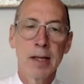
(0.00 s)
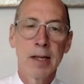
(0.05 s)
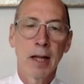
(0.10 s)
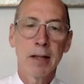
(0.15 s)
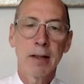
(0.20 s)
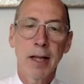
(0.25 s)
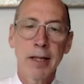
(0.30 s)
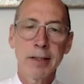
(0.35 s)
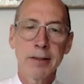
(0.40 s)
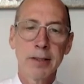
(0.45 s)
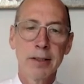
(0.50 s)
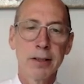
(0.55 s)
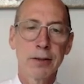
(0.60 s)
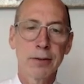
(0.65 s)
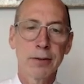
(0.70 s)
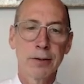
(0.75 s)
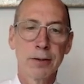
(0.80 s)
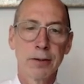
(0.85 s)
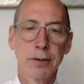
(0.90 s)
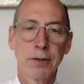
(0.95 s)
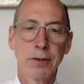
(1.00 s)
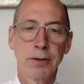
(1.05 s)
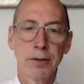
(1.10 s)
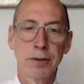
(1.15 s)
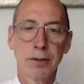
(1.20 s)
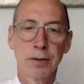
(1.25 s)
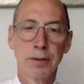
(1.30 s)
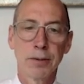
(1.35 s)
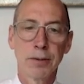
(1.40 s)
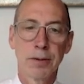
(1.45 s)
I'd like to introduce
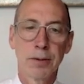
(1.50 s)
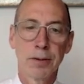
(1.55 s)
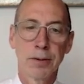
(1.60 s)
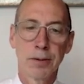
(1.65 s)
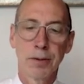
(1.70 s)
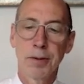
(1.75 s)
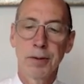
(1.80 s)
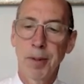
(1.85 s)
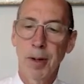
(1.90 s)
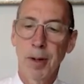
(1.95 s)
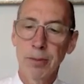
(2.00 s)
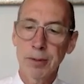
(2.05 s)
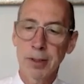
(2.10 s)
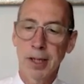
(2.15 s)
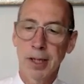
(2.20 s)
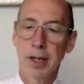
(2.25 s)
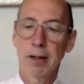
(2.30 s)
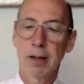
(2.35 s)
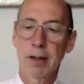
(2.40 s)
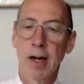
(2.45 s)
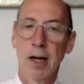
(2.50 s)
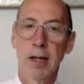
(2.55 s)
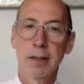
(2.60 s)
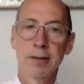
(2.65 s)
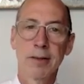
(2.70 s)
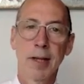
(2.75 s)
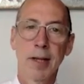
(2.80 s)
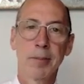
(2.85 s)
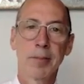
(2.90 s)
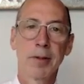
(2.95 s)
you to the bone care
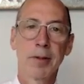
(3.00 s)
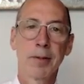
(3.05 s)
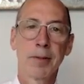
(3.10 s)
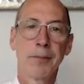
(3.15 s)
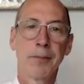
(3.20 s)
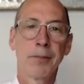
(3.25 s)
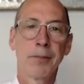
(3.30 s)
concept.